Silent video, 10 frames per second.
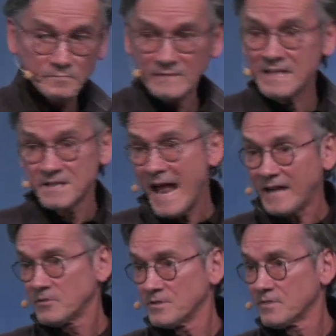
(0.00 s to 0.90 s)
As an
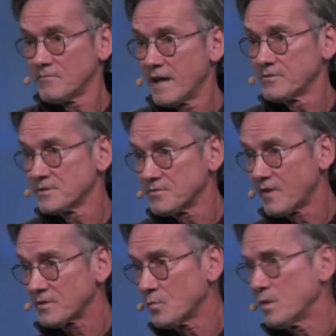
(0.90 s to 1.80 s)
actor, as a writer, as a
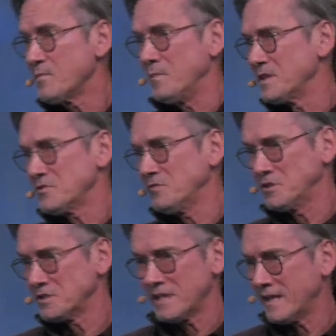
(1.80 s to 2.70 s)
director, wouldn't ministry
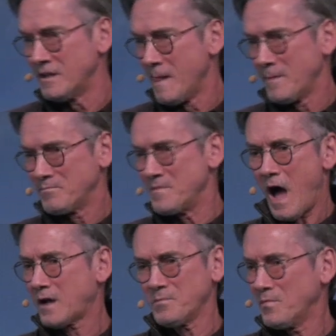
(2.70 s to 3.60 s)
just
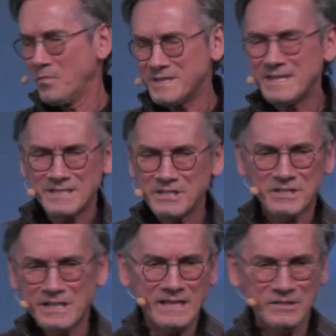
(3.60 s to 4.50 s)
wouldn't this
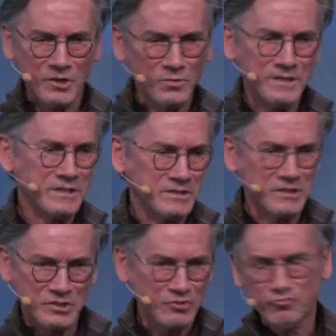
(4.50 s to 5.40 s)
just totally
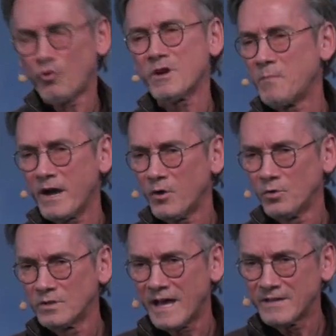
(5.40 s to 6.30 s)
destroy my whole
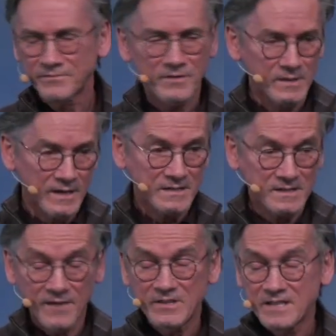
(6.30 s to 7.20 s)
life, as
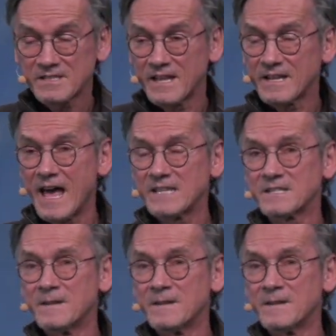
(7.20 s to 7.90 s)
Kevin has said it has?